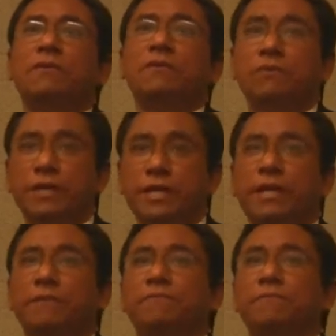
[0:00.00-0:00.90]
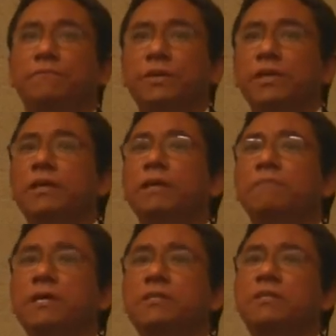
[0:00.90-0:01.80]
So reading. We
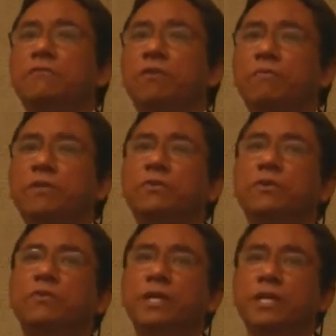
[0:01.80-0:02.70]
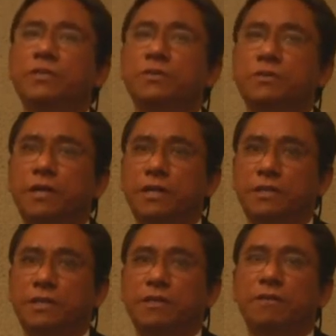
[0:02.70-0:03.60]
must evolve into a reading society.